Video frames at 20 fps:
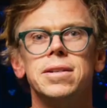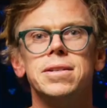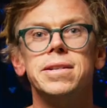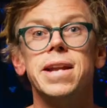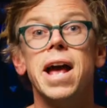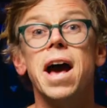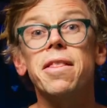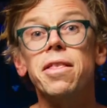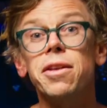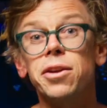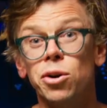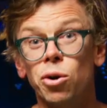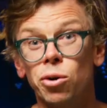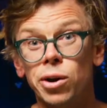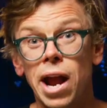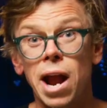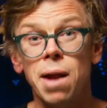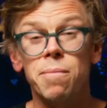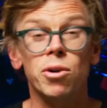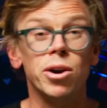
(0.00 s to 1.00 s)
Now that your
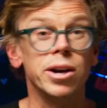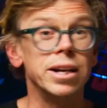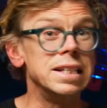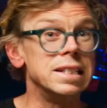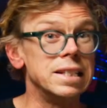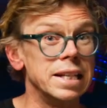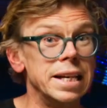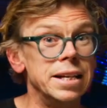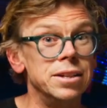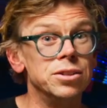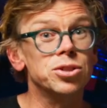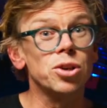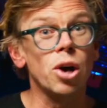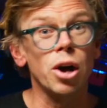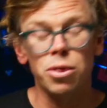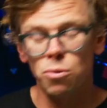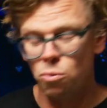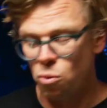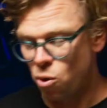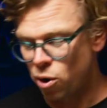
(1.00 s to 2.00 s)
camera is
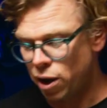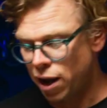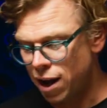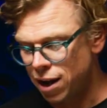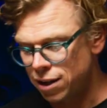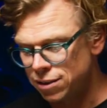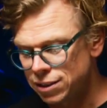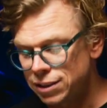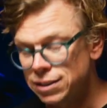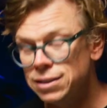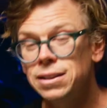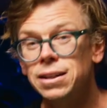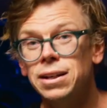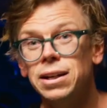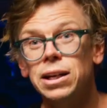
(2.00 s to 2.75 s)
inside the water housing,